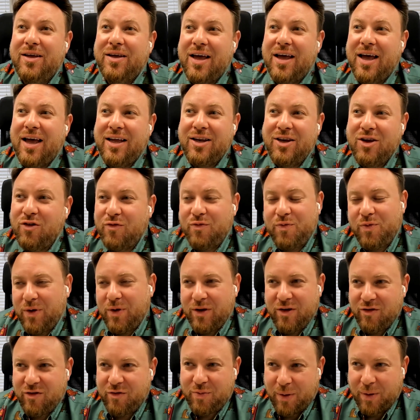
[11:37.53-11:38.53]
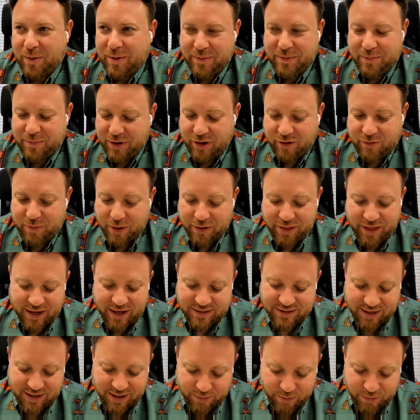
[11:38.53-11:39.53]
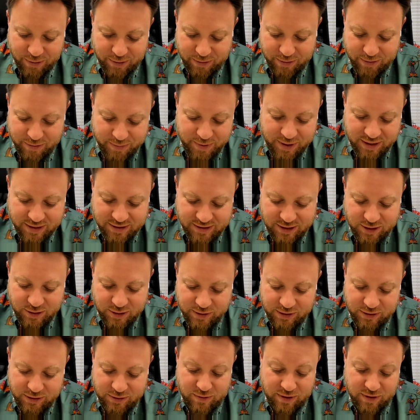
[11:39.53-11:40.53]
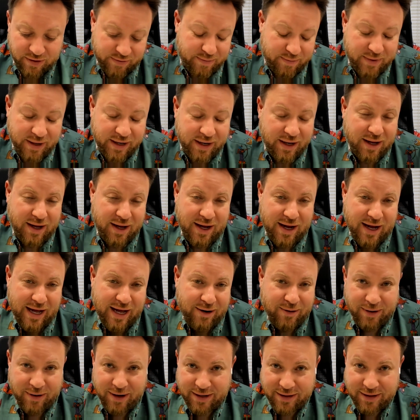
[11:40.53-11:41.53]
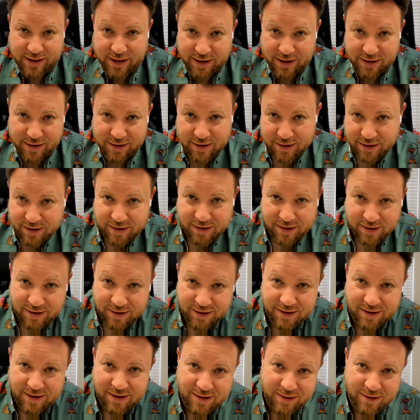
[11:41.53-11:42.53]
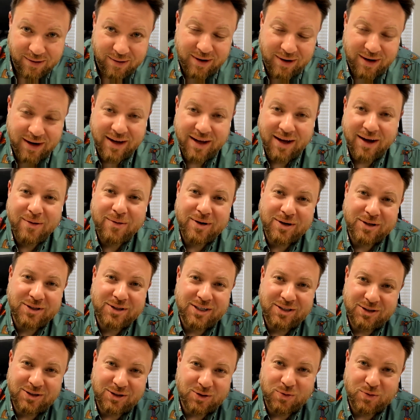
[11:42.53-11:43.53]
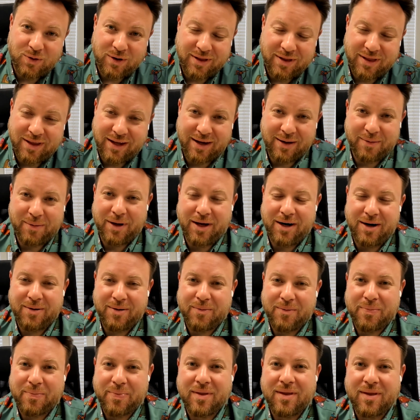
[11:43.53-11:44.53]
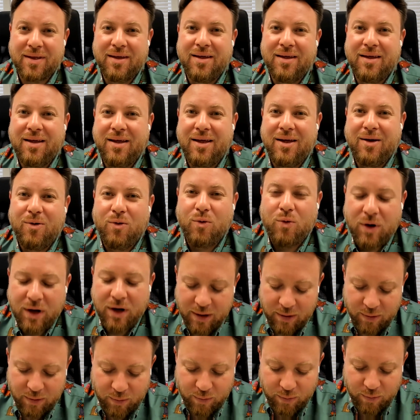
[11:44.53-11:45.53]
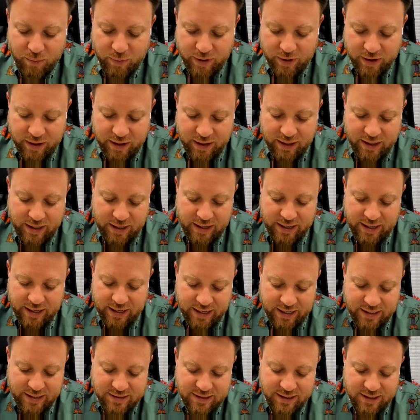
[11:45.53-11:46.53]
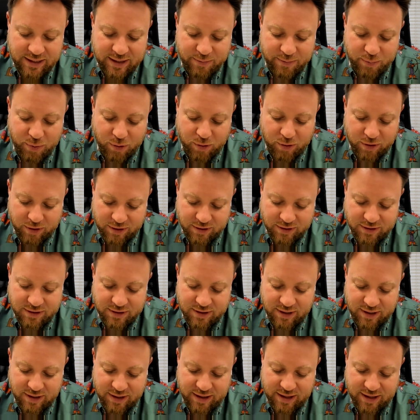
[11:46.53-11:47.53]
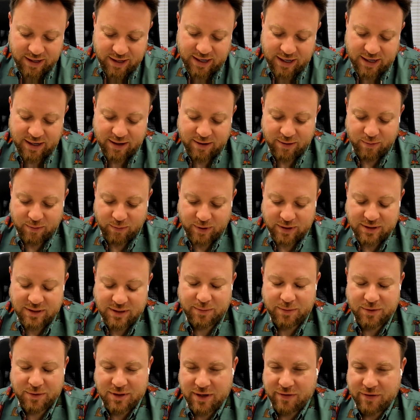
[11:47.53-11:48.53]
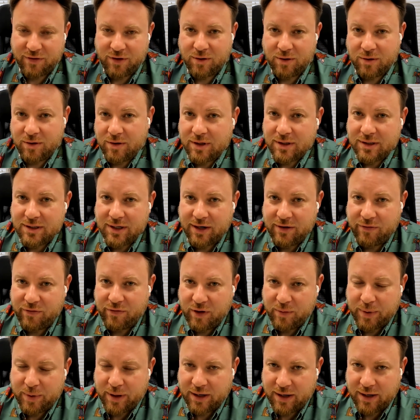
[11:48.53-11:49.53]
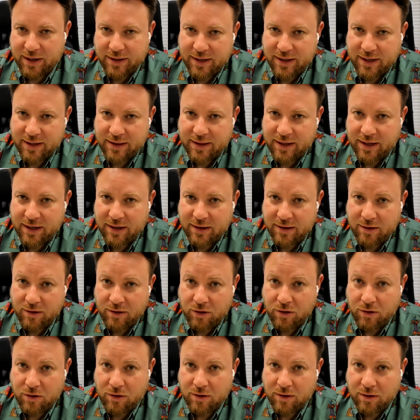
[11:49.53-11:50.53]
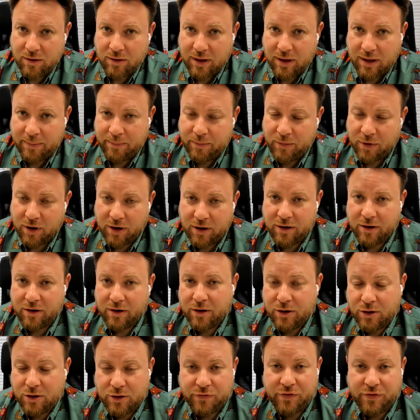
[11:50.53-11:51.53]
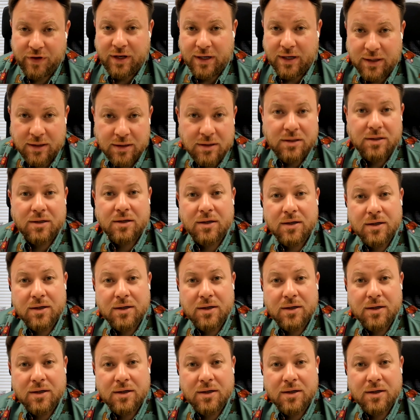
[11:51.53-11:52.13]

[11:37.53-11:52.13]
You both had to like work with me in situations where I'm like, I don't like that. Or like, I want to change this one thing about it. What is it important that when someone's giving you design feedback like that, that I'm not going to hurt your feelings?